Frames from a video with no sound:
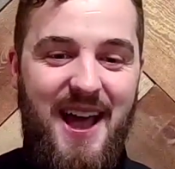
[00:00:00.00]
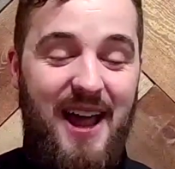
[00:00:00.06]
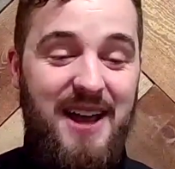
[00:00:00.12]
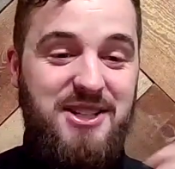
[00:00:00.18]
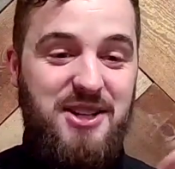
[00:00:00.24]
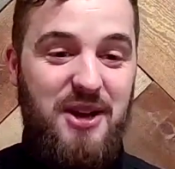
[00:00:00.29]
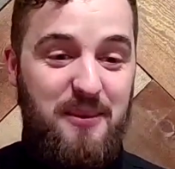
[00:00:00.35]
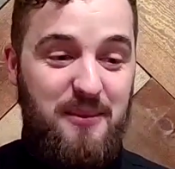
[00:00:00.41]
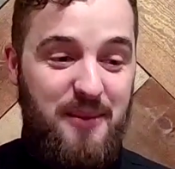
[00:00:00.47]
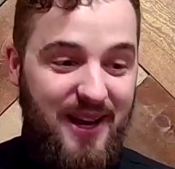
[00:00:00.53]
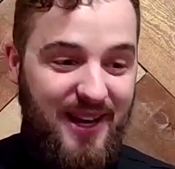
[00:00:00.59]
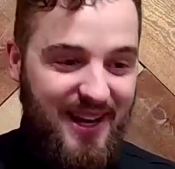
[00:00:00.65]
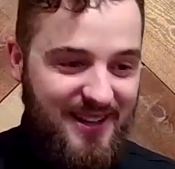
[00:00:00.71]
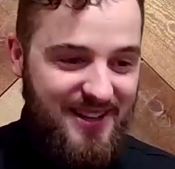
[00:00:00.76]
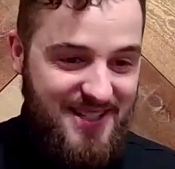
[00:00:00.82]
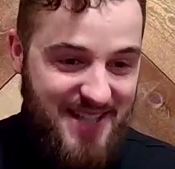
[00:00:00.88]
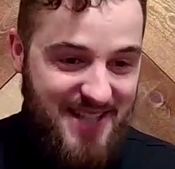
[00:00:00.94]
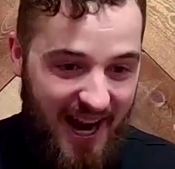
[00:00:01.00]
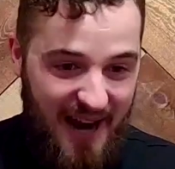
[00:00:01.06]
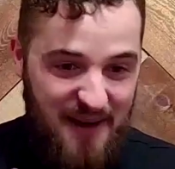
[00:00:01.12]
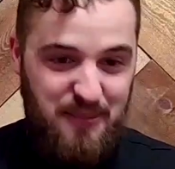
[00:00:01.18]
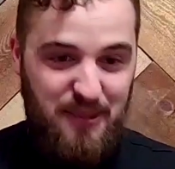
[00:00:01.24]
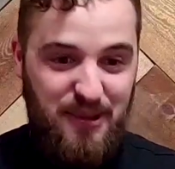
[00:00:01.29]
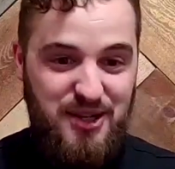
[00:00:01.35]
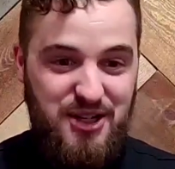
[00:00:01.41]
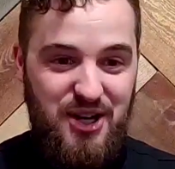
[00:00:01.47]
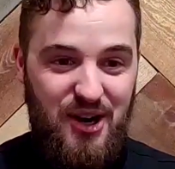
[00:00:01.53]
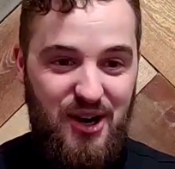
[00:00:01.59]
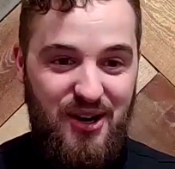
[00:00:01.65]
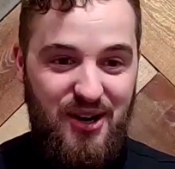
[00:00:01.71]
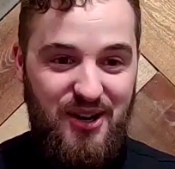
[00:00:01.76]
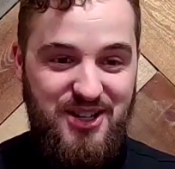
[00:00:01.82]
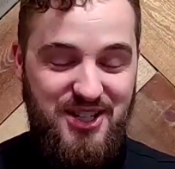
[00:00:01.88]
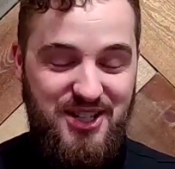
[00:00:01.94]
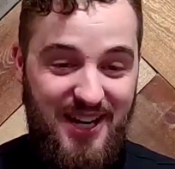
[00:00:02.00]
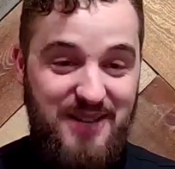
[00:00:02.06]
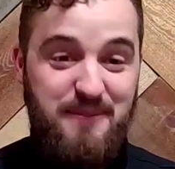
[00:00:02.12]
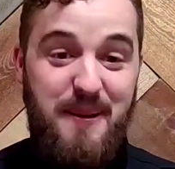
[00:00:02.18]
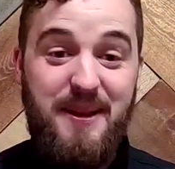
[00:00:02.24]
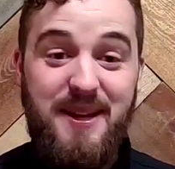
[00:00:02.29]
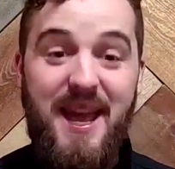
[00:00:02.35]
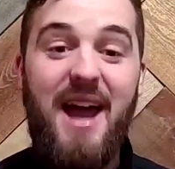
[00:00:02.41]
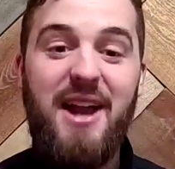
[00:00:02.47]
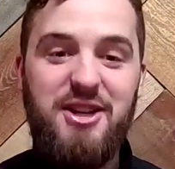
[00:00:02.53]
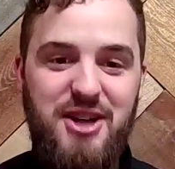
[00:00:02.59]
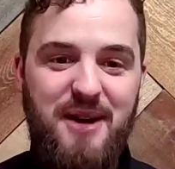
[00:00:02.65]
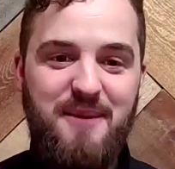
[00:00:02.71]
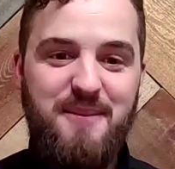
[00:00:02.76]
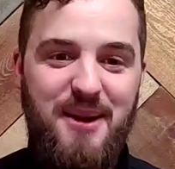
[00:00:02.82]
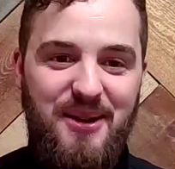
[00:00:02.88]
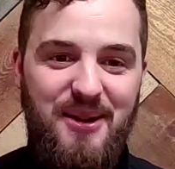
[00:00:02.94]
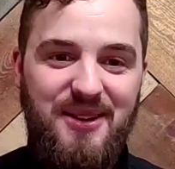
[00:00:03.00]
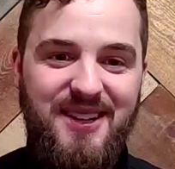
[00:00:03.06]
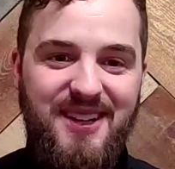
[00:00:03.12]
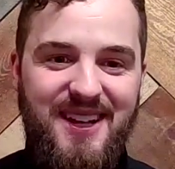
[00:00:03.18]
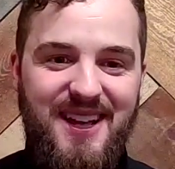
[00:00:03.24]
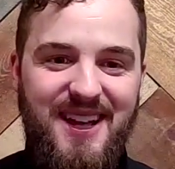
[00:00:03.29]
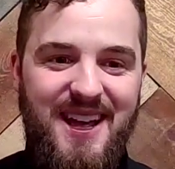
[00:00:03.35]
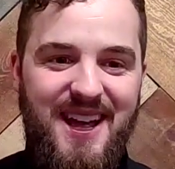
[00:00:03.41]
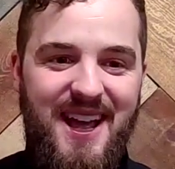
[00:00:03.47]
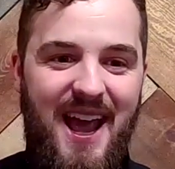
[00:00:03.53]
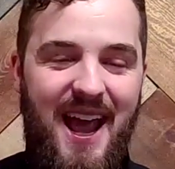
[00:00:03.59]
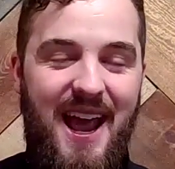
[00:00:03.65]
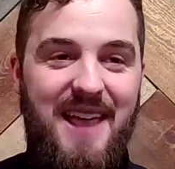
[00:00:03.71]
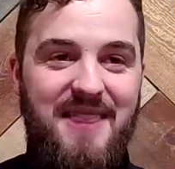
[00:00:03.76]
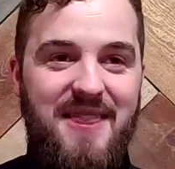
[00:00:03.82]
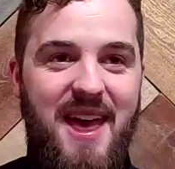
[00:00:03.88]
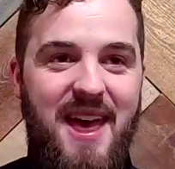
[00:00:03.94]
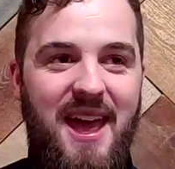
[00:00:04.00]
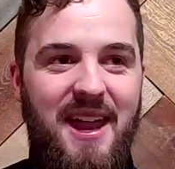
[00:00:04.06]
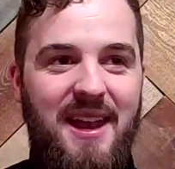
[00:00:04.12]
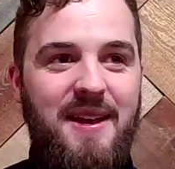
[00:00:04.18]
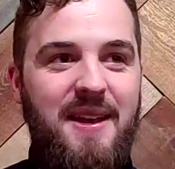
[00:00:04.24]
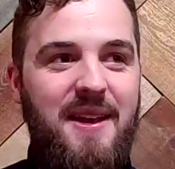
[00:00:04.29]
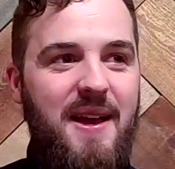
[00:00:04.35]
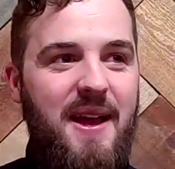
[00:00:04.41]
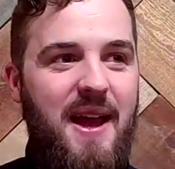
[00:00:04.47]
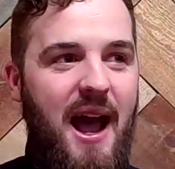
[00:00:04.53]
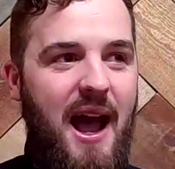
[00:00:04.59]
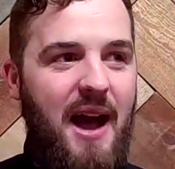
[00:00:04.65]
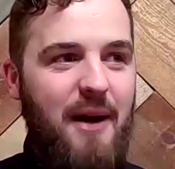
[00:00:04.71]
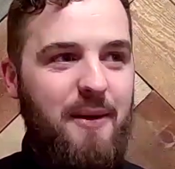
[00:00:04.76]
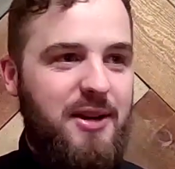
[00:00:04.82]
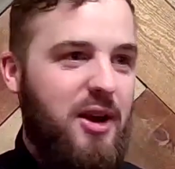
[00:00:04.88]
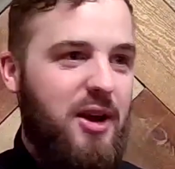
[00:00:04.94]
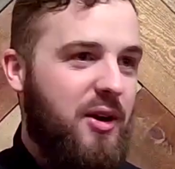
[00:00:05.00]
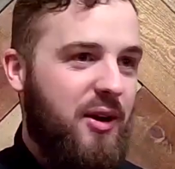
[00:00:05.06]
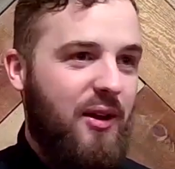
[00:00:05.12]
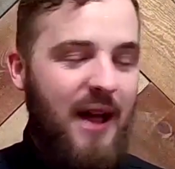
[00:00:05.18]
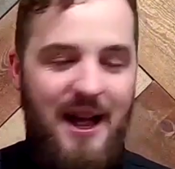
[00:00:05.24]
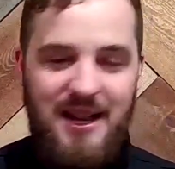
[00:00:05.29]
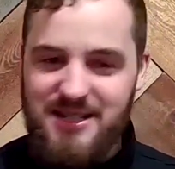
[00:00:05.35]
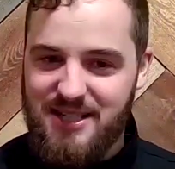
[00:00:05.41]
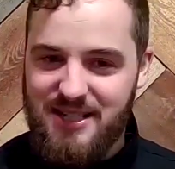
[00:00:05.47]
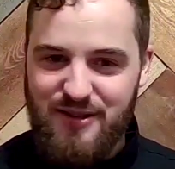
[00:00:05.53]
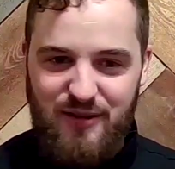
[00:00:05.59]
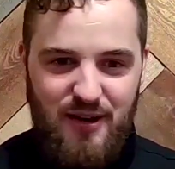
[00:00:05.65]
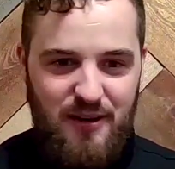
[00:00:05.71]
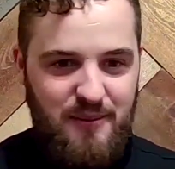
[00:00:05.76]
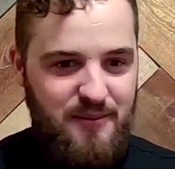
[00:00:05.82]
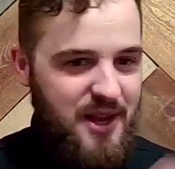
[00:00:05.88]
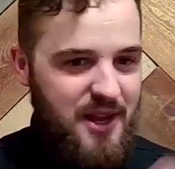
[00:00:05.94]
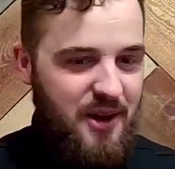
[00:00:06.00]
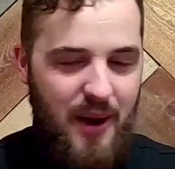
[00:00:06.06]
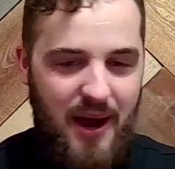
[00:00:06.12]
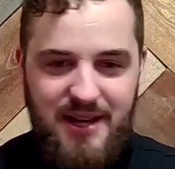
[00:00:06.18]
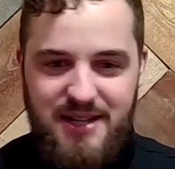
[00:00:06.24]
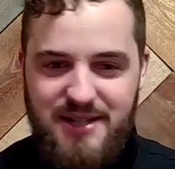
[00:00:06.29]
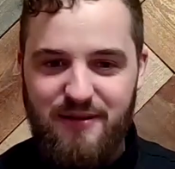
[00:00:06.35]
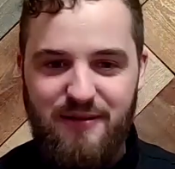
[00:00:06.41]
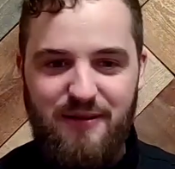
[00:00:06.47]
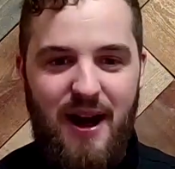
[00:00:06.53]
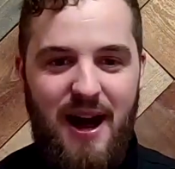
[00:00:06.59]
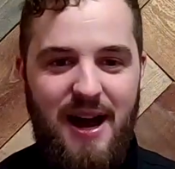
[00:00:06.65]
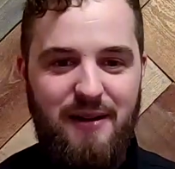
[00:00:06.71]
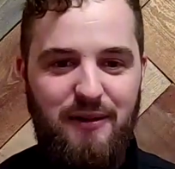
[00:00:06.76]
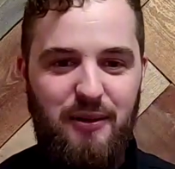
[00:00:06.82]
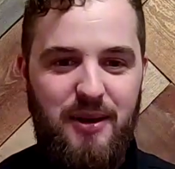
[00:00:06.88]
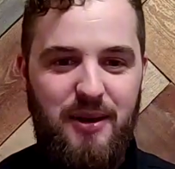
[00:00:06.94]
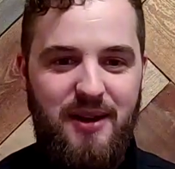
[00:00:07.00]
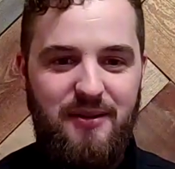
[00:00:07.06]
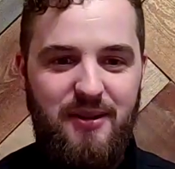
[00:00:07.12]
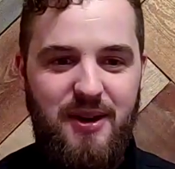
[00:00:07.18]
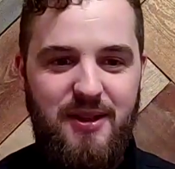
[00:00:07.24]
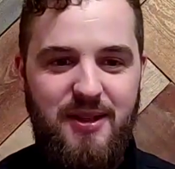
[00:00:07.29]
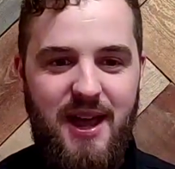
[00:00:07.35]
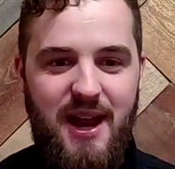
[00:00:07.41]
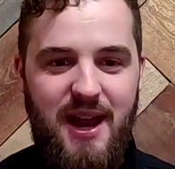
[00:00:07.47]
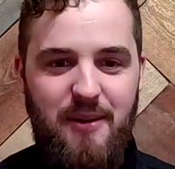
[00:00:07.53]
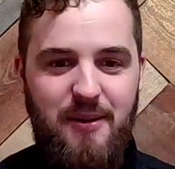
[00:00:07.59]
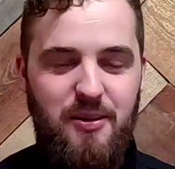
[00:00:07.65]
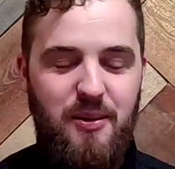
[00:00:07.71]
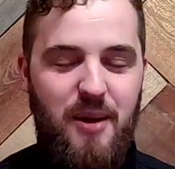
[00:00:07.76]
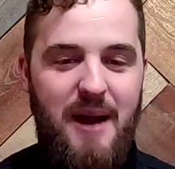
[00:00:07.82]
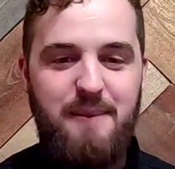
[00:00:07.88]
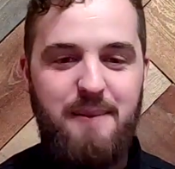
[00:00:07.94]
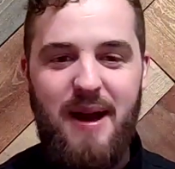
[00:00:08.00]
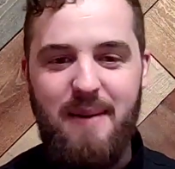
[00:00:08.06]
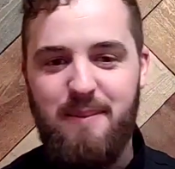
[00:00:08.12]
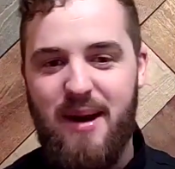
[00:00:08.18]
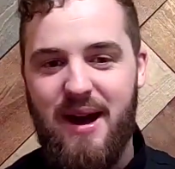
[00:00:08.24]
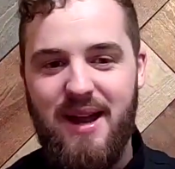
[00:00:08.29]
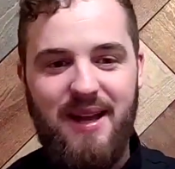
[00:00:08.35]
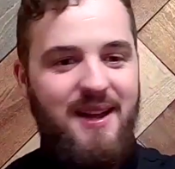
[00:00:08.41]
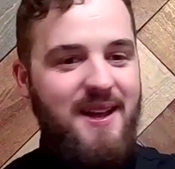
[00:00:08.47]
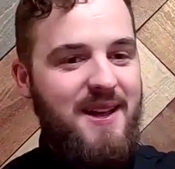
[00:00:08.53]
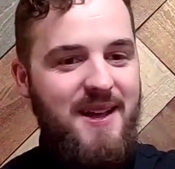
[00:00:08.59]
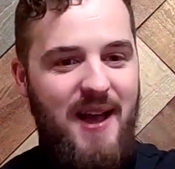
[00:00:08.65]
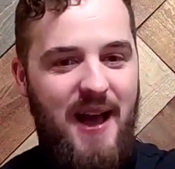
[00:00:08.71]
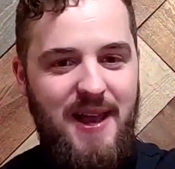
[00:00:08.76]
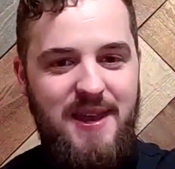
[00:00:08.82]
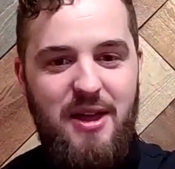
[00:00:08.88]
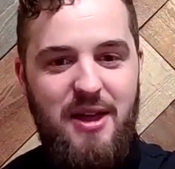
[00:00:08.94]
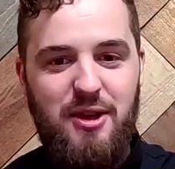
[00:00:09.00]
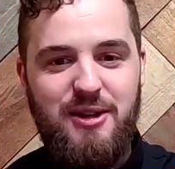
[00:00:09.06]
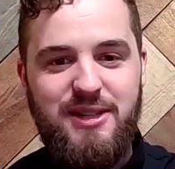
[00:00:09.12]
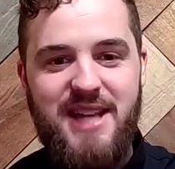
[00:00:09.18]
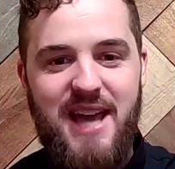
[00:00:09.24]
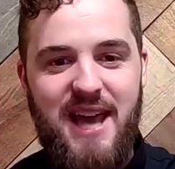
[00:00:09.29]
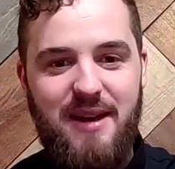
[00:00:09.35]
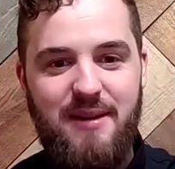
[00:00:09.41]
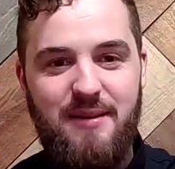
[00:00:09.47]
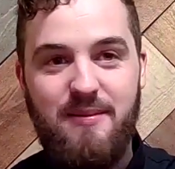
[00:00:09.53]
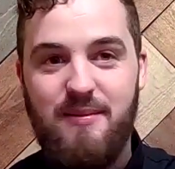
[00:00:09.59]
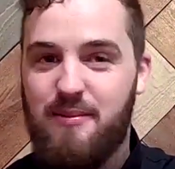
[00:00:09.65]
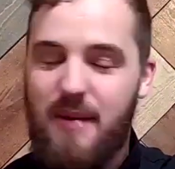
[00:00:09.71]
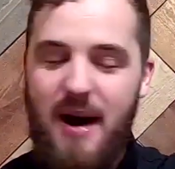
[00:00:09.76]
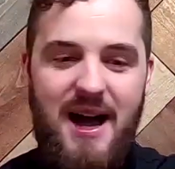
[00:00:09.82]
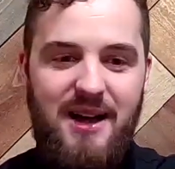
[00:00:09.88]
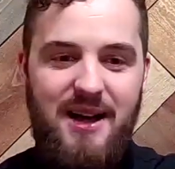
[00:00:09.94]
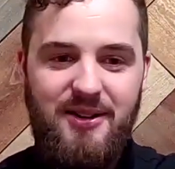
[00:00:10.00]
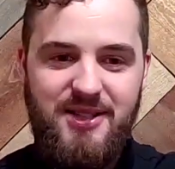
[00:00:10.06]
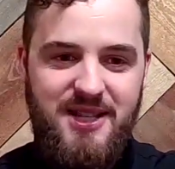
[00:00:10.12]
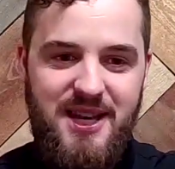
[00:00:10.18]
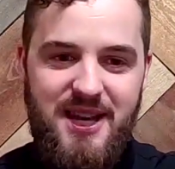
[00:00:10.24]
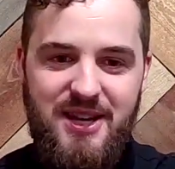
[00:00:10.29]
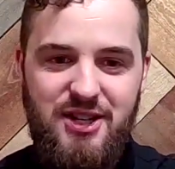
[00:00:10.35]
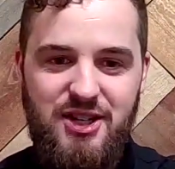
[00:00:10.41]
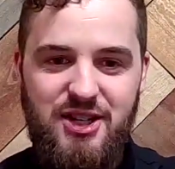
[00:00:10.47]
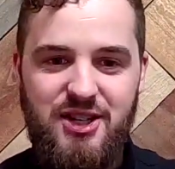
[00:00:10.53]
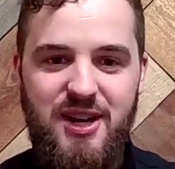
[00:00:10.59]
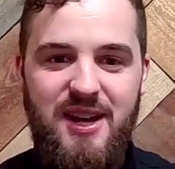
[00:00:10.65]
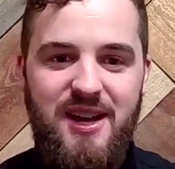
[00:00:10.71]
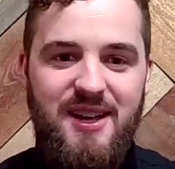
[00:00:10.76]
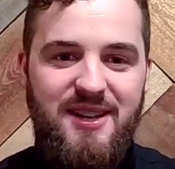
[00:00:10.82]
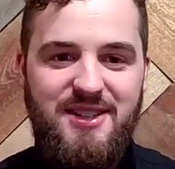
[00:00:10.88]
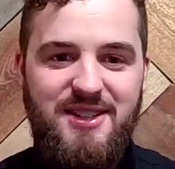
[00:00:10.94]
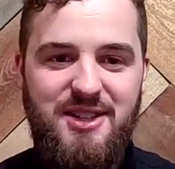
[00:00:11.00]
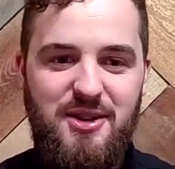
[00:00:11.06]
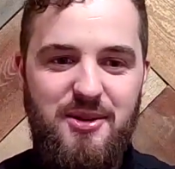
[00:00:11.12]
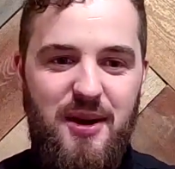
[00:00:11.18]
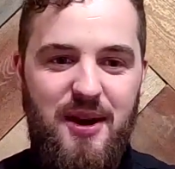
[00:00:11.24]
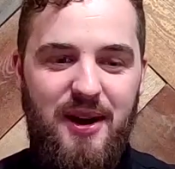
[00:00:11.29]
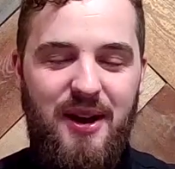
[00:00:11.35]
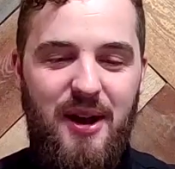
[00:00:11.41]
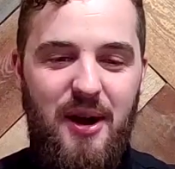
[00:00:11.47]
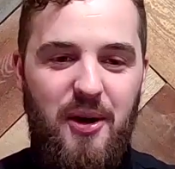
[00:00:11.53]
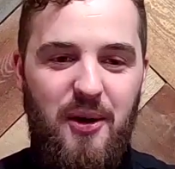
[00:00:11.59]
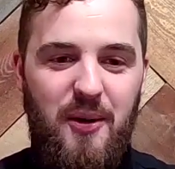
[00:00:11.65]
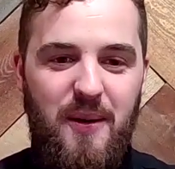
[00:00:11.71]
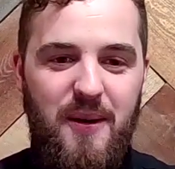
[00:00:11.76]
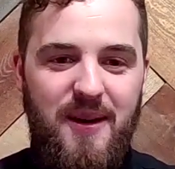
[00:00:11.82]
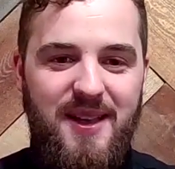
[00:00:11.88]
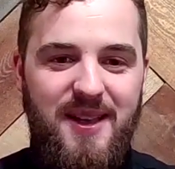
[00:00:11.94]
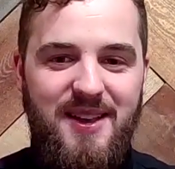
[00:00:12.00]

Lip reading: And so I'm like in this hypercharged like catch up mode. And then I would go to classes from 8 to 5 or whatever, and then I would ride my bike another 10 miles ish to go